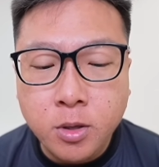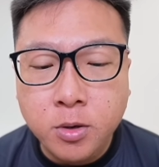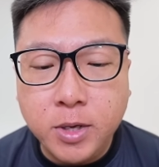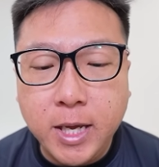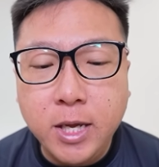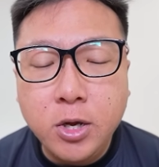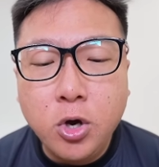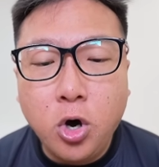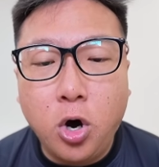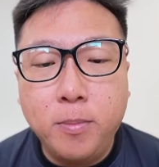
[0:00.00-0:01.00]
Okay,
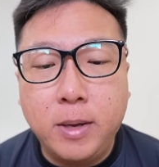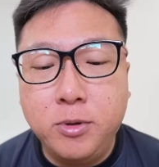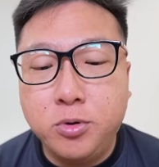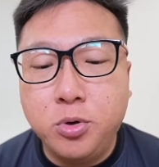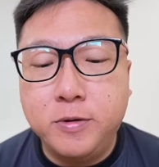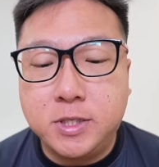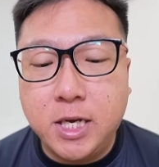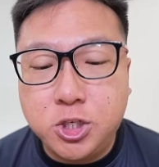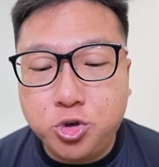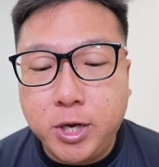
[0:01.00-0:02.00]
all my Mewtwo is
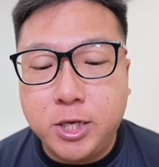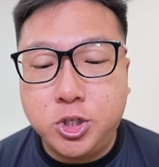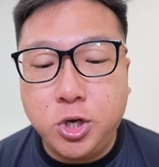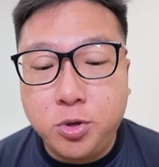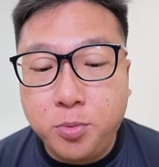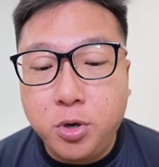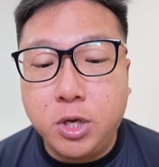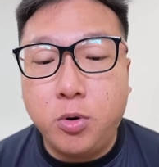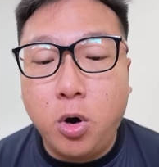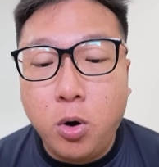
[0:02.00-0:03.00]
Side Strike and Shadow Ball,
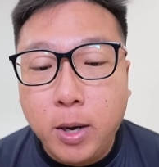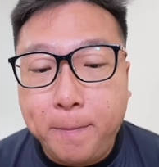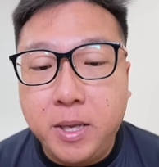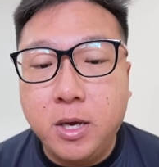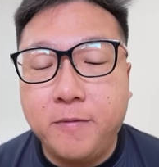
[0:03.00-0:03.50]
they'll all appear.